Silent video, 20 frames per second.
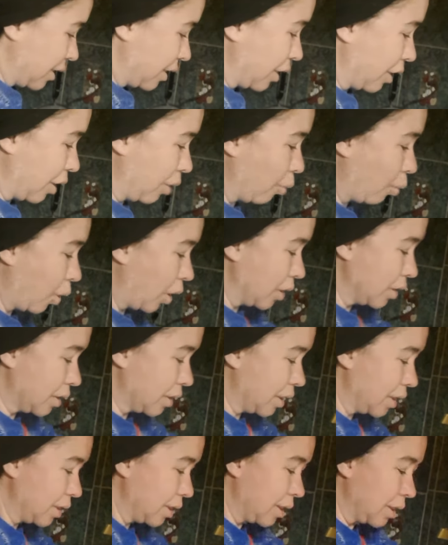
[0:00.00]
then once
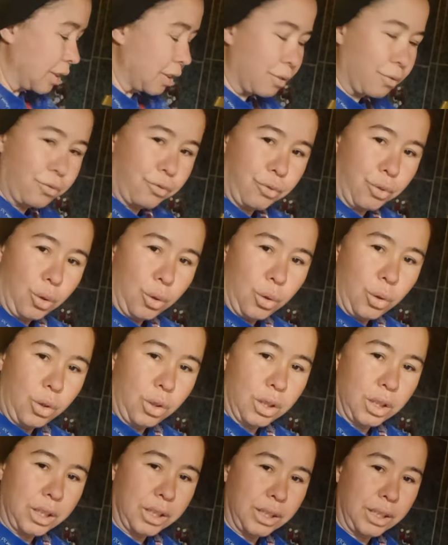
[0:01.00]
this is full,
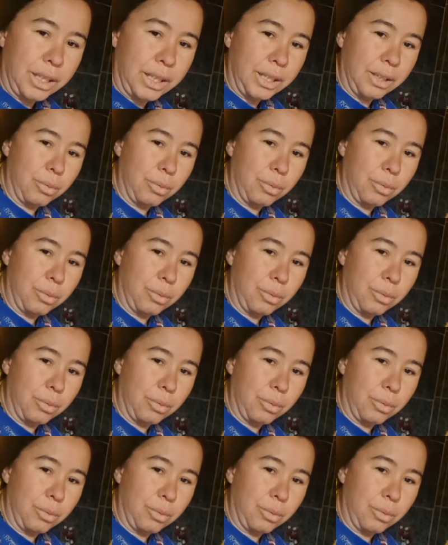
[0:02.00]
and